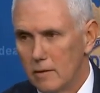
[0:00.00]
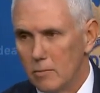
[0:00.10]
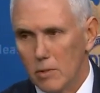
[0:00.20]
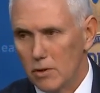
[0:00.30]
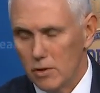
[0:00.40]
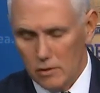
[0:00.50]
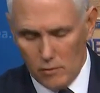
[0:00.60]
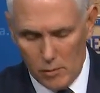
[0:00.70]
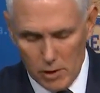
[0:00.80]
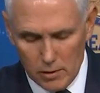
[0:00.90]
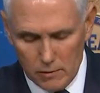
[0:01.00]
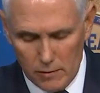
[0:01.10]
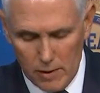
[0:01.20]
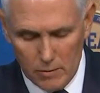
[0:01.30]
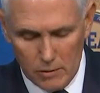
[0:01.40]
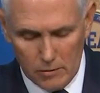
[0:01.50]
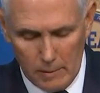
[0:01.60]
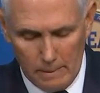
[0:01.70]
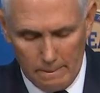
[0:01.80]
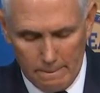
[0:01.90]
to millions of American families.
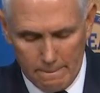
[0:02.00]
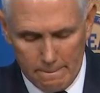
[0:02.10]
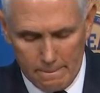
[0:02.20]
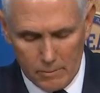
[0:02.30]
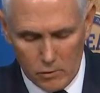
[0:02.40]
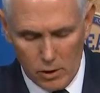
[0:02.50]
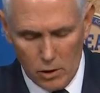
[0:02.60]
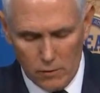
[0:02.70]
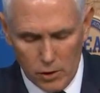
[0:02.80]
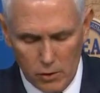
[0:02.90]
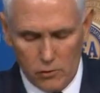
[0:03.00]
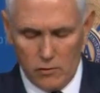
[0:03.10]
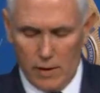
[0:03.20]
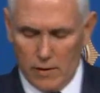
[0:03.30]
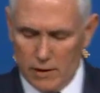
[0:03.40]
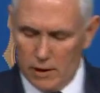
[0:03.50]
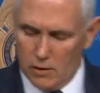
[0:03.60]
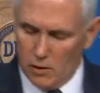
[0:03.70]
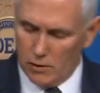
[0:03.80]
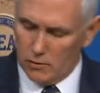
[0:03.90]
Drug overdose is now the leading
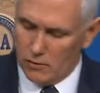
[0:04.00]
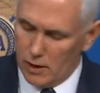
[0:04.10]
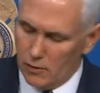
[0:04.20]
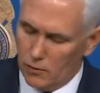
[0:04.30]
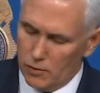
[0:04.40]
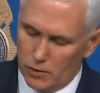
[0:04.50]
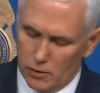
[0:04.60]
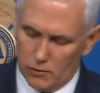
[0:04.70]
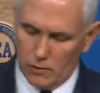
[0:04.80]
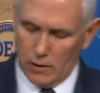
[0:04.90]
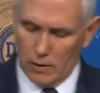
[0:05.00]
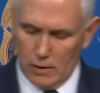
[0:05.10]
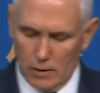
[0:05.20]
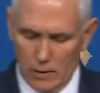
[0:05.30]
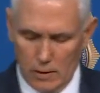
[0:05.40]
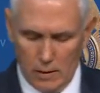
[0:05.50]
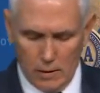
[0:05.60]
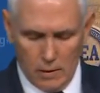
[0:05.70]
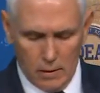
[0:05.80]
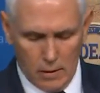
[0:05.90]
cause of death for adults
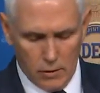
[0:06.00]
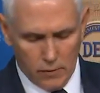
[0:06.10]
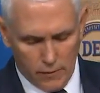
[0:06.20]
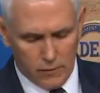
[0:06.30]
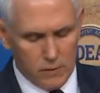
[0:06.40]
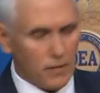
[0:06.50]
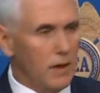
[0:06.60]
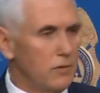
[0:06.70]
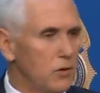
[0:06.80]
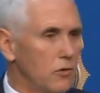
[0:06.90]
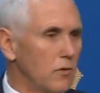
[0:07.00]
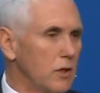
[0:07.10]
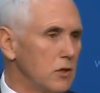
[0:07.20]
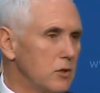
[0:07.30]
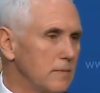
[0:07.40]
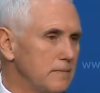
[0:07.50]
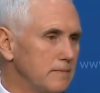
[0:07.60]
under 55 years of age.